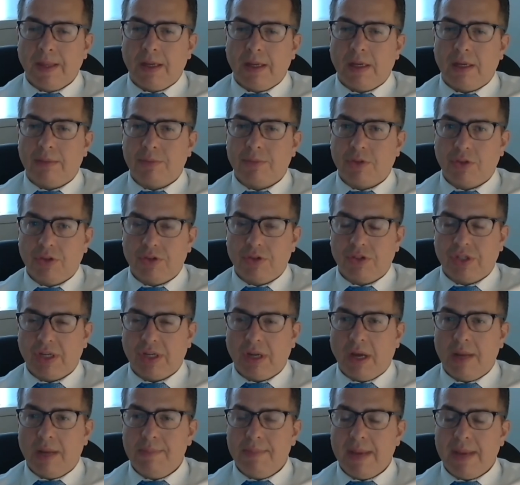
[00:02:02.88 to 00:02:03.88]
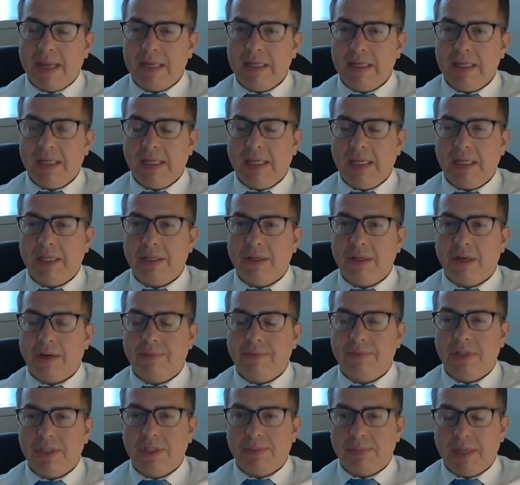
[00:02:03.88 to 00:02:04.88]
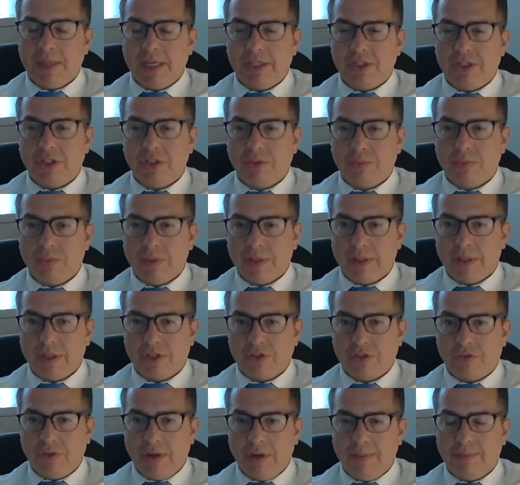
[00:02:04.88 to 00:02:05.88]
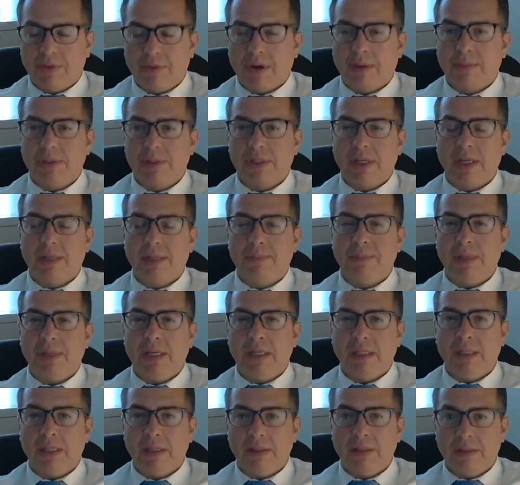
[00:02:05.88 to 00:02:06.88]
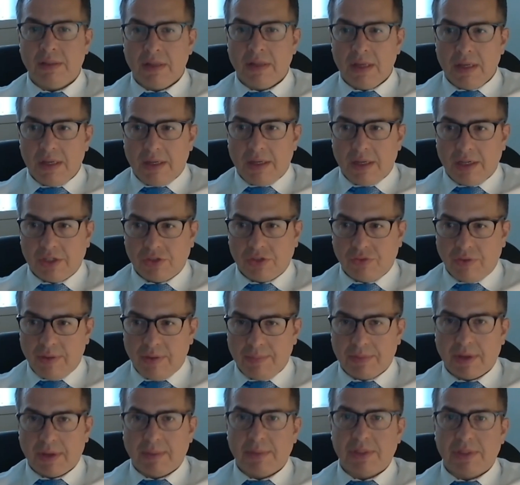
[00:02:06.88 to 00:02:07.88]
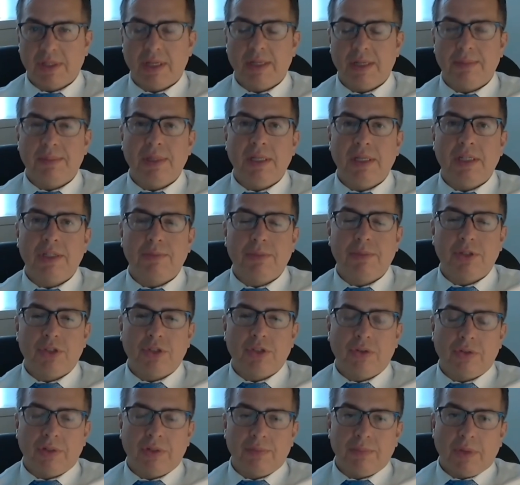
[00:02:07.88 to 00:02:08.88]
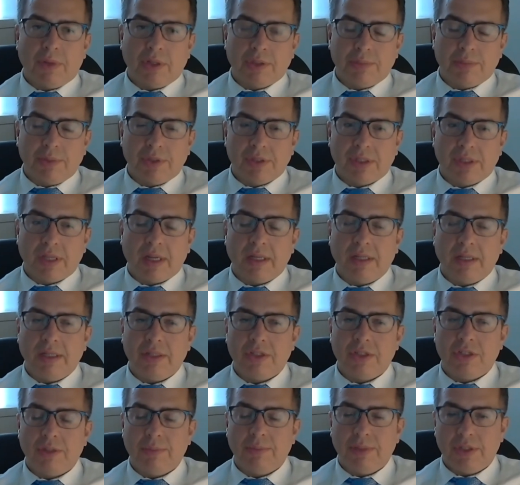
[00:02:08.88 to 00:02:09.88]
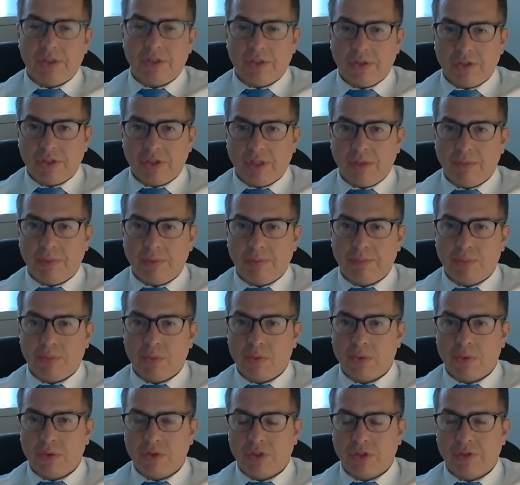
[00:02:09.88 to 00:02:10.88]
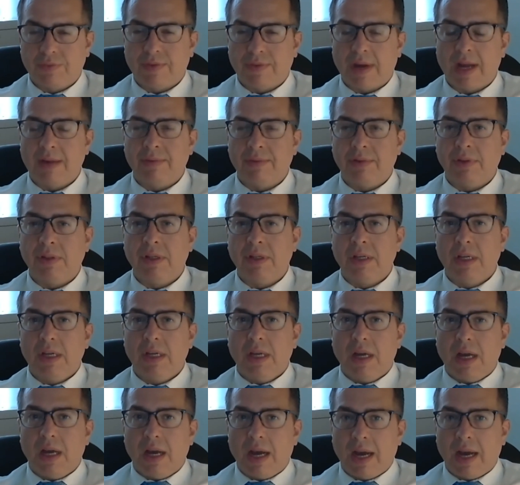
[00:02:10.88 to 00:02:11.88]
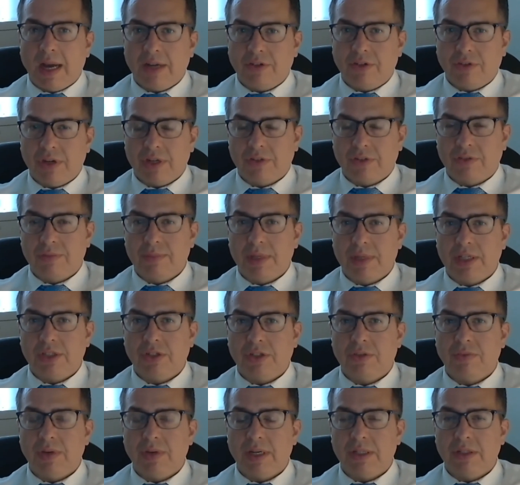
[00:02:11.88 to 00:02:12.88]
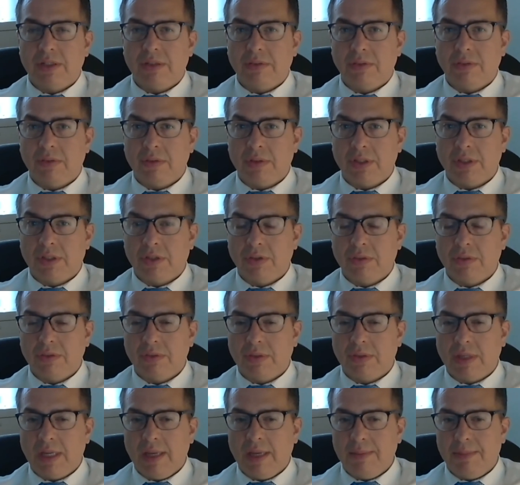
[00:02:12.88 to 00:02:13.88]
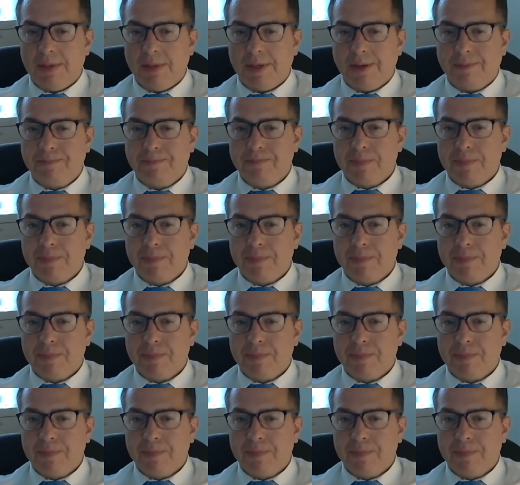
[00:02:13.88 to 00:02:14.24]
Um, so there's an unmet need of these patients with extreme thrombocytopenia. Extreme thrombocytopenia has been shown in multiple studies to be associated with poor survival, high transformation rates of acute leukemia,